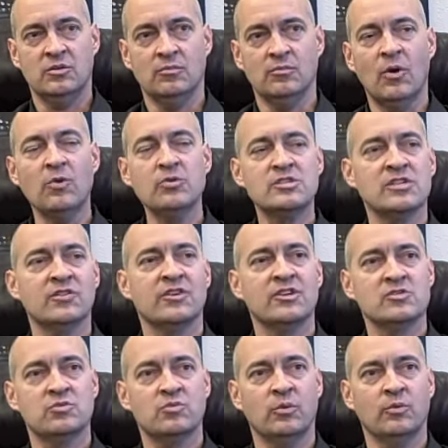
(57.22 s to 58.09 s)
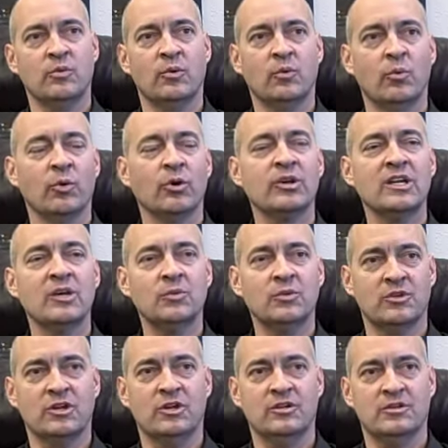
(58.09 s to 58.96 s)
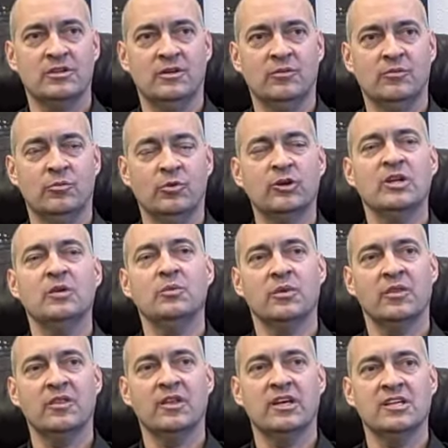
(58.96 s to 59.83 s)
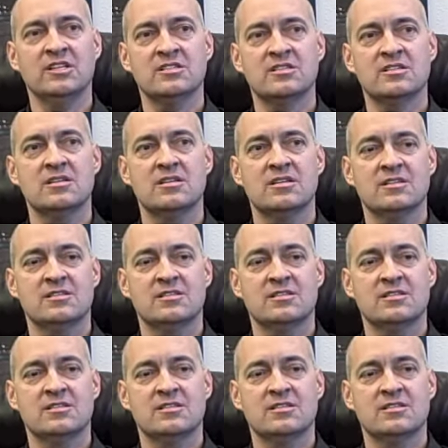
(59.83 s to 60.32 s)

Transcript: most of us, when we're working with working with things,